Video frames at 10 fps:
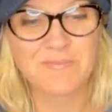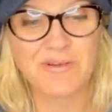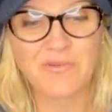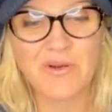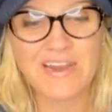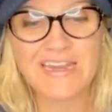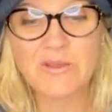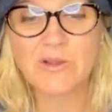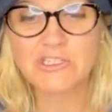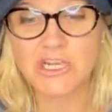Before
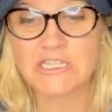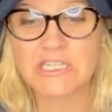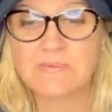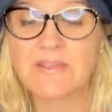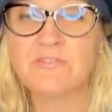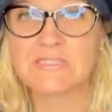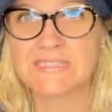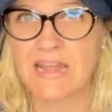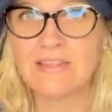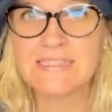anyone judges me for
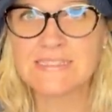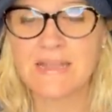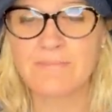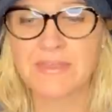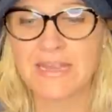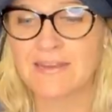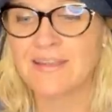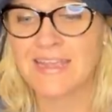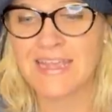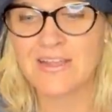selling something
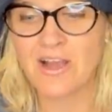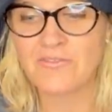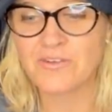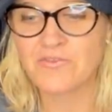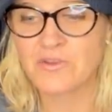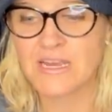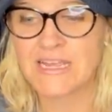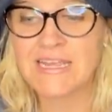he got for free,